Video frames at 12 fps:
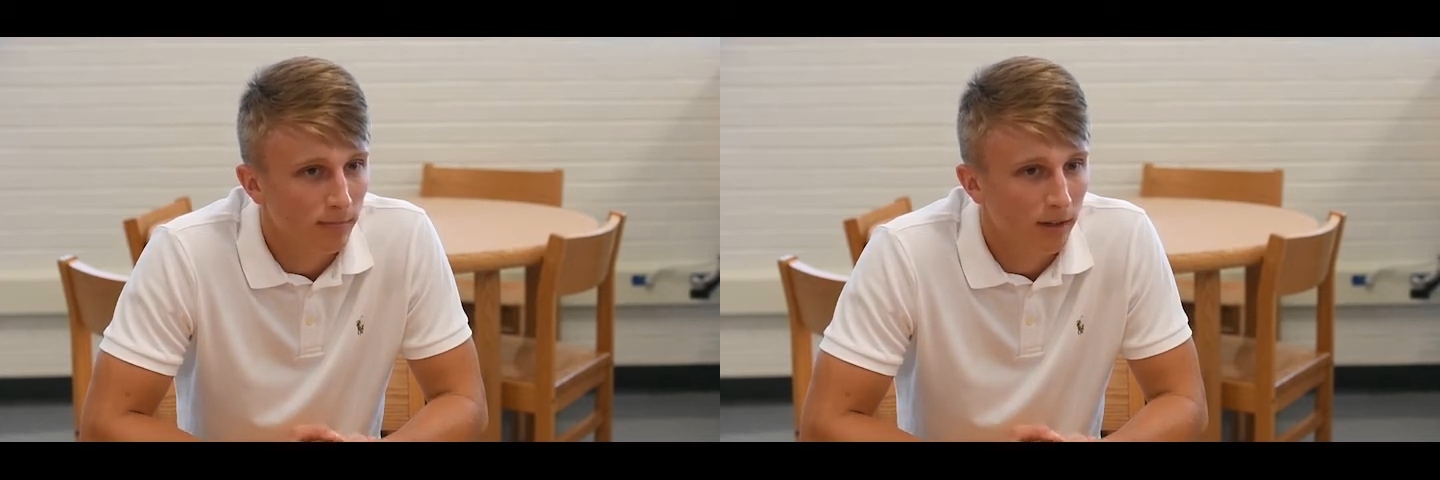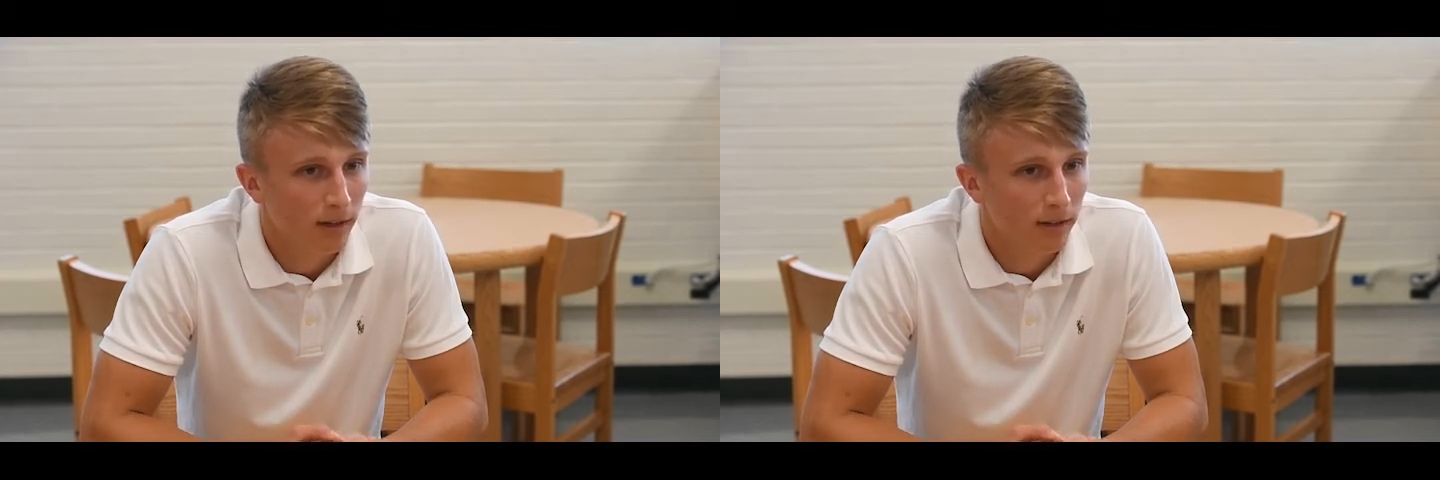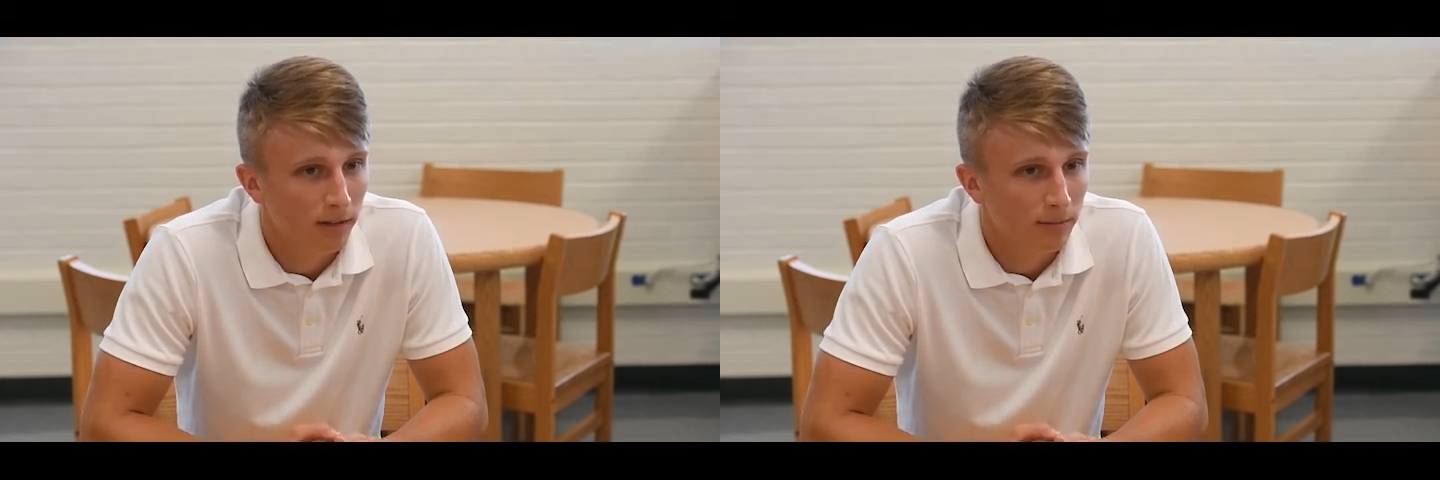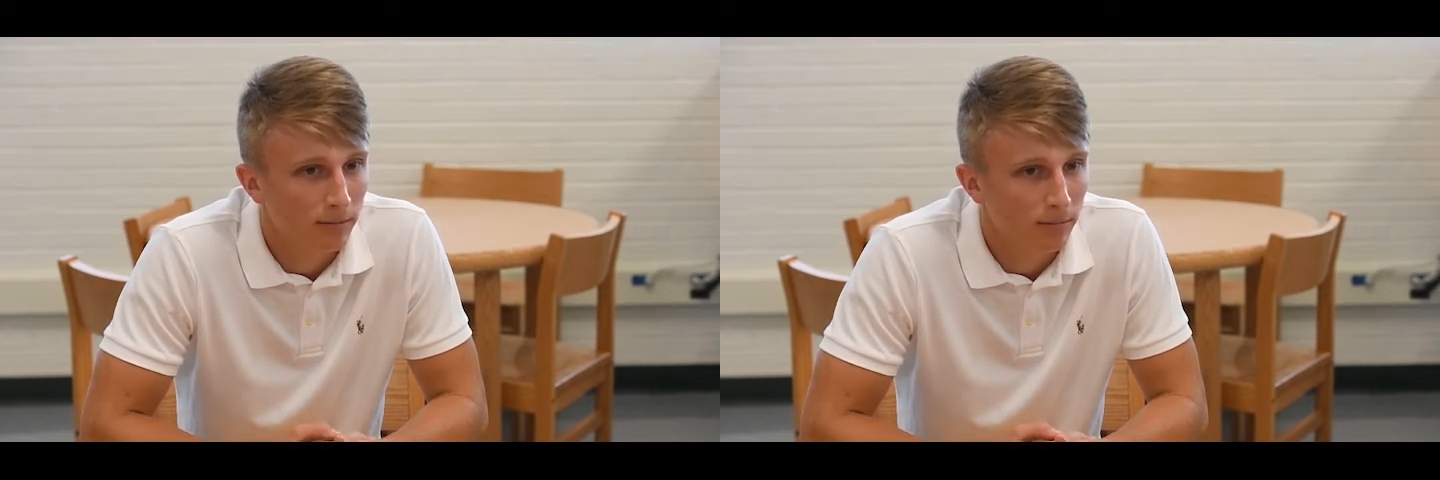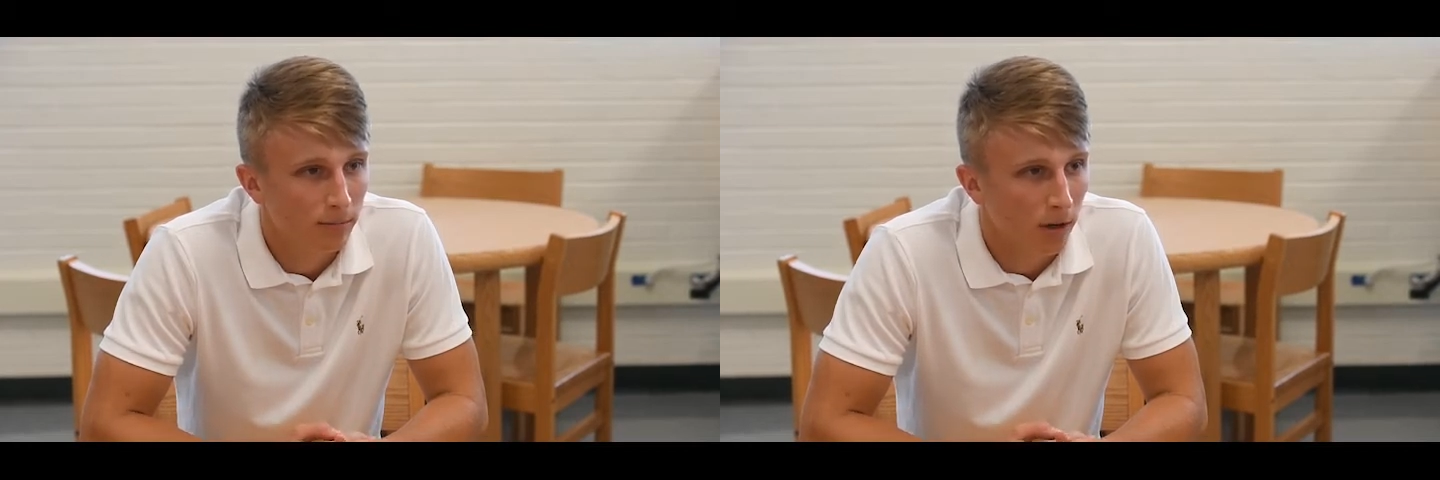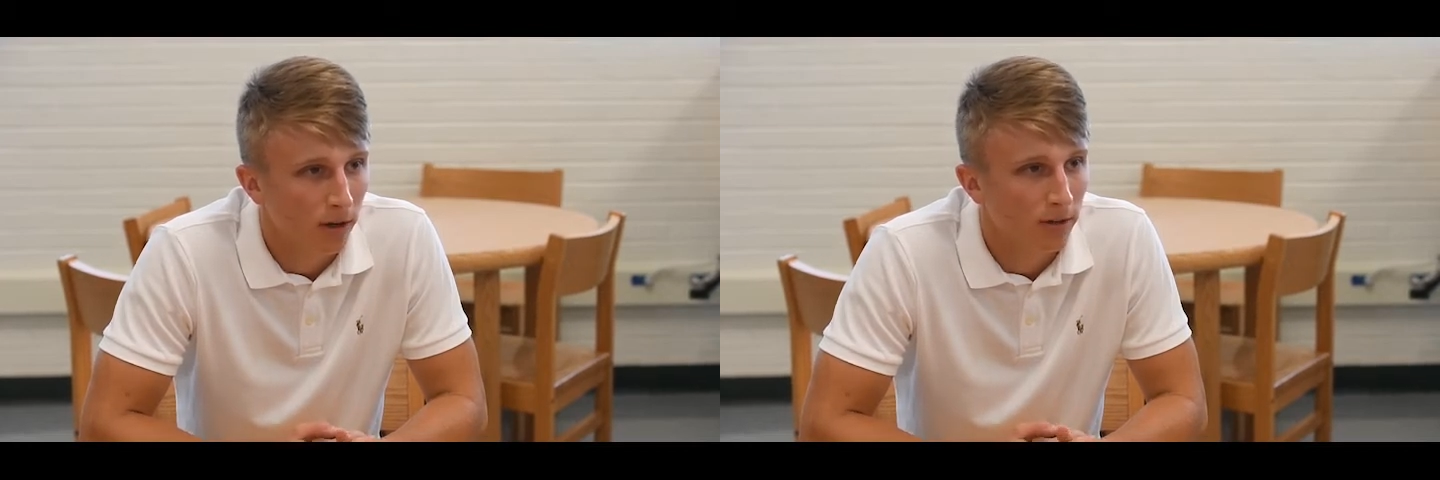a
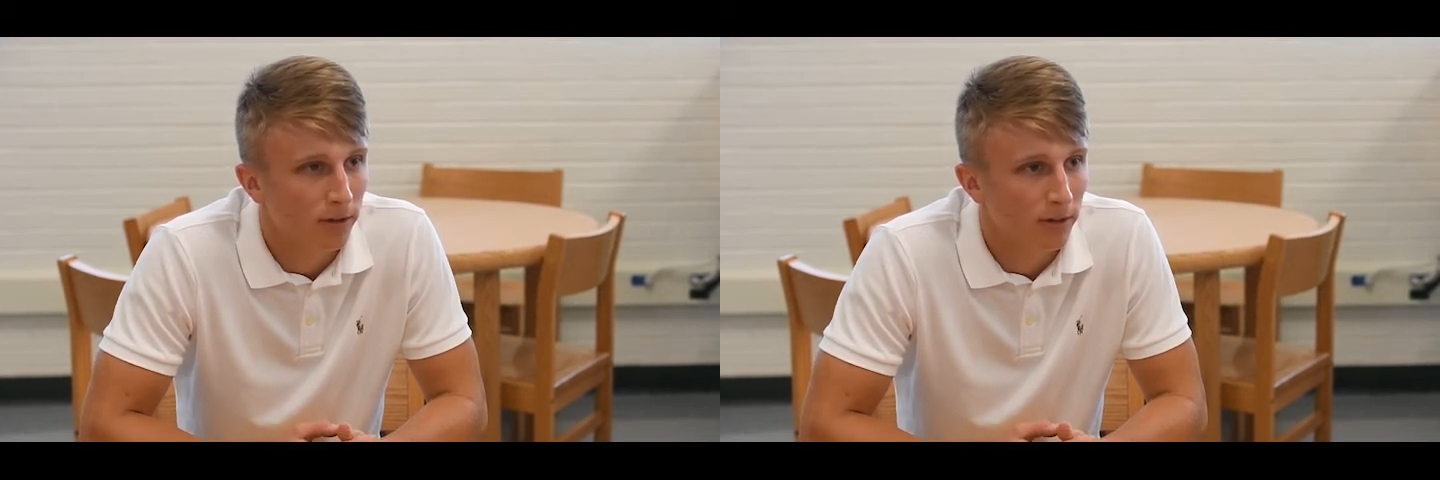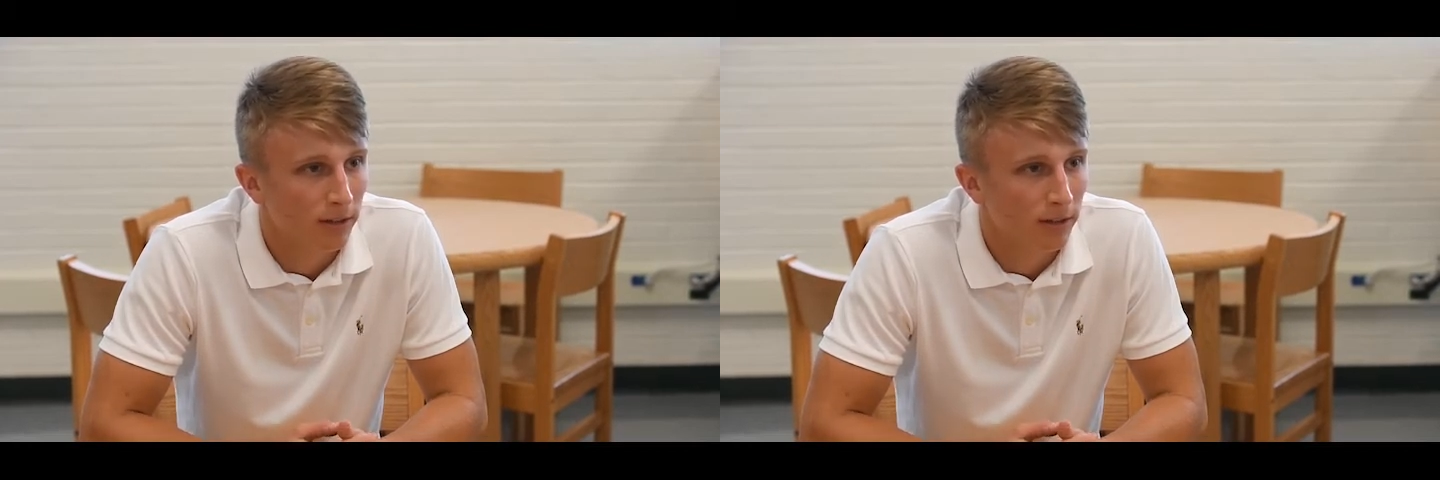bond or